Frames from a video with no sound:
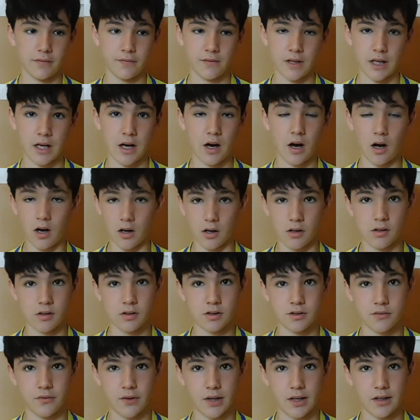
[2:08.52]

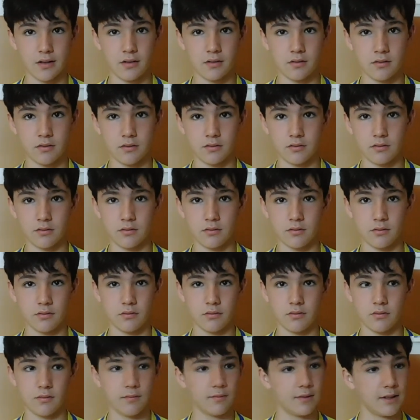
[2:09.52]
can't, then
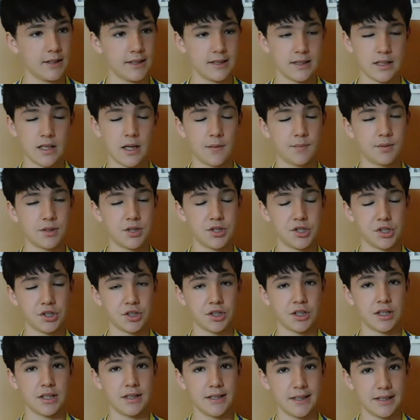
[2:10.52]
these clubs are
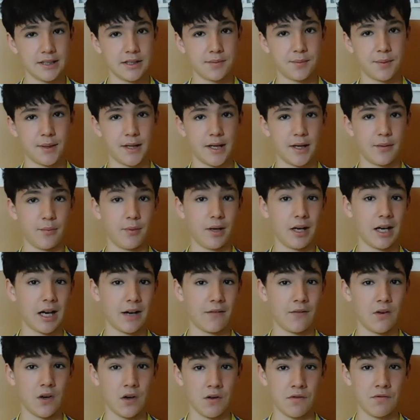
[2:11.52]
just going to disappear,
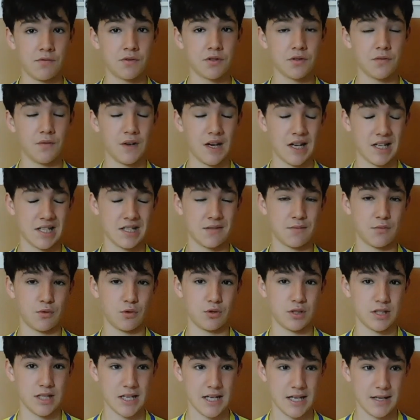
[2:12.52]
and loads of
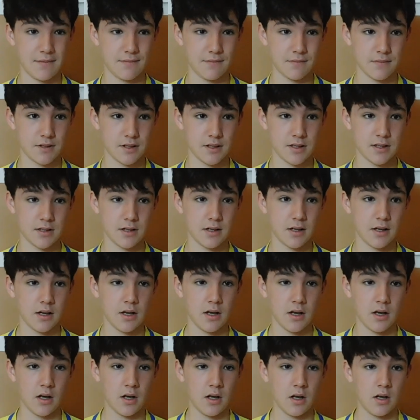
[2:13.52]
more teams.
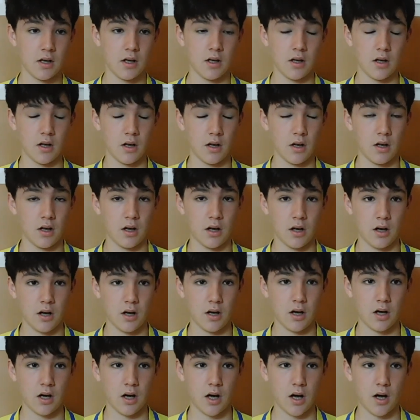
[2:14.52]

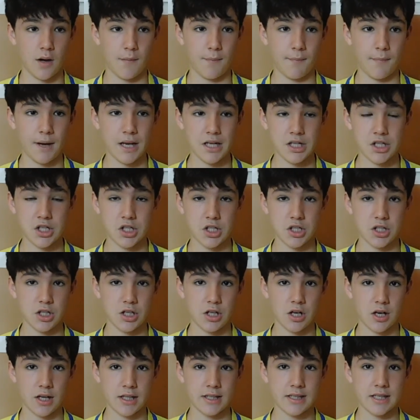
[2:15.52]
Manchester
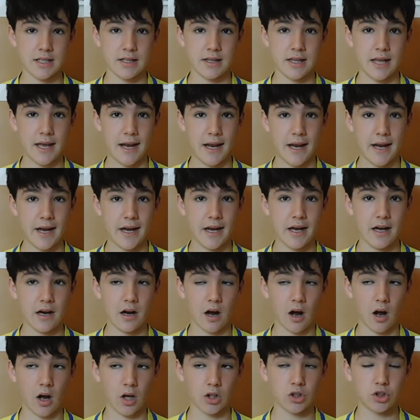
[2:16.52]
United, they
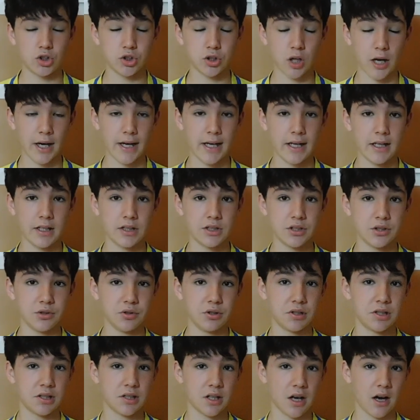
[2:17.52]
are trying to
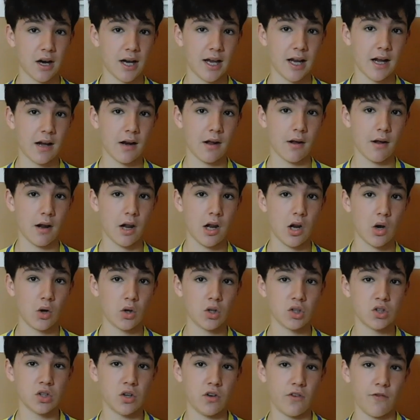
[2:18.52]
sign
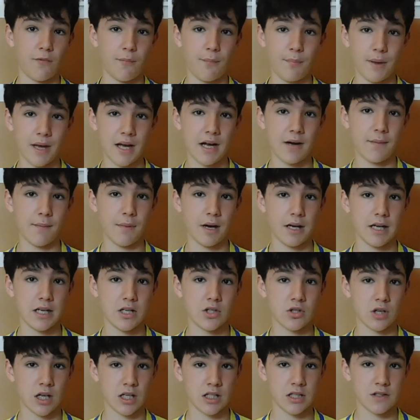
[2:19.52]
lots of big money
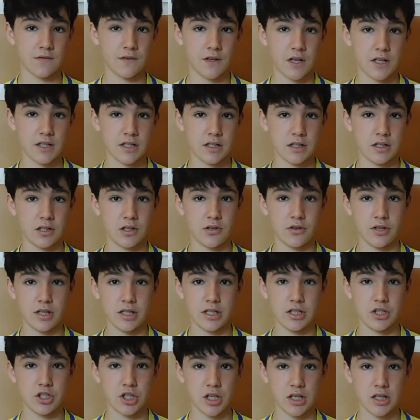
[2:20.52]
transfers,
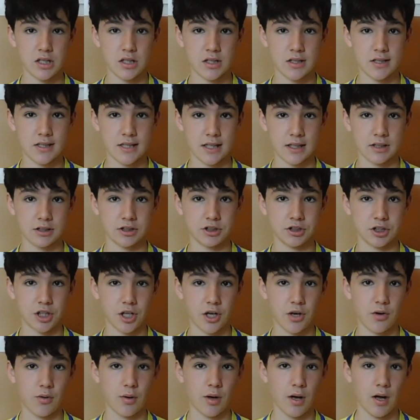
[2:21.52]
including Jadon
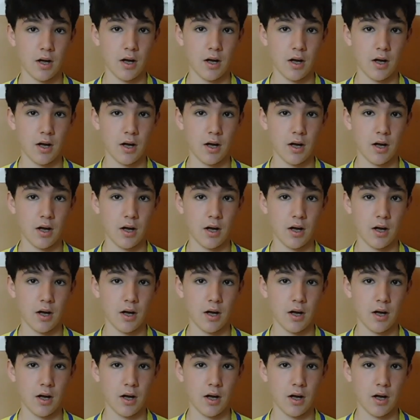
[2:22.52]
Sancho